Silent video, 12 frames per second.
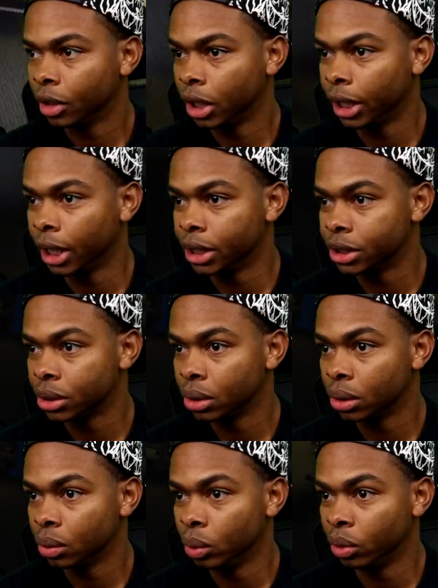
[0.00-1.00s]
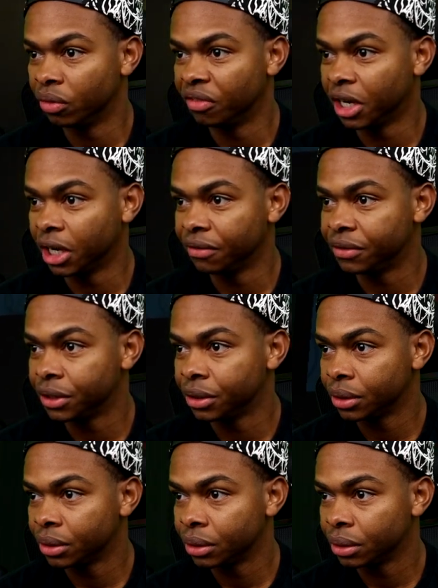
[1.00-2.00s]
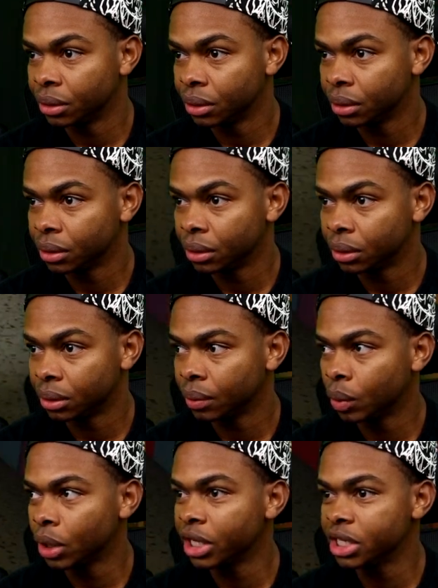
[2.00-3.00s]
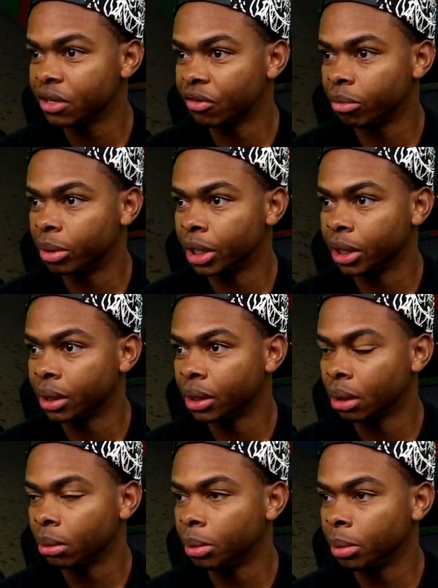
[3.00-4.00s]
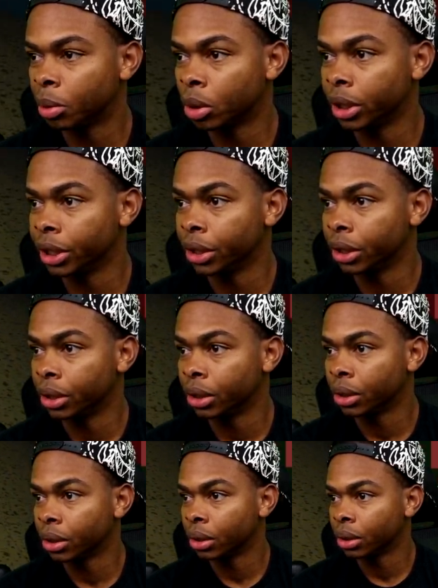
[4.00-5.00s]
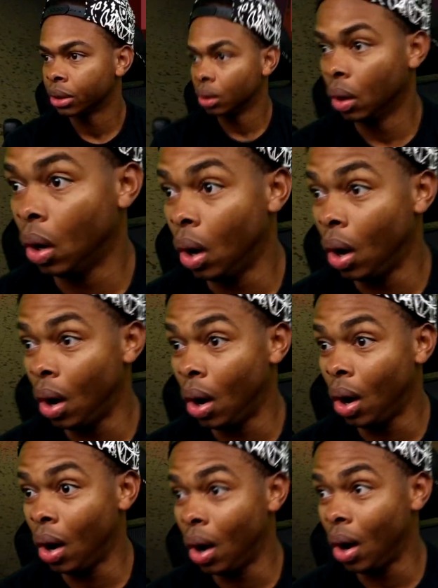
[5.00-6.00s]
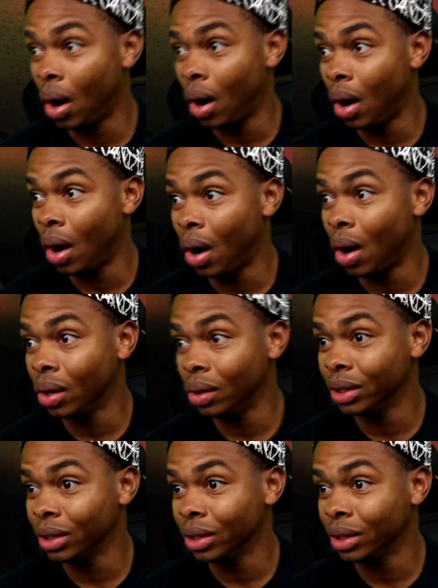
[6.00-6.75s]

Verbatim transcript: All right, guys, we revived. Where is everybody? How many people are in here? Oh,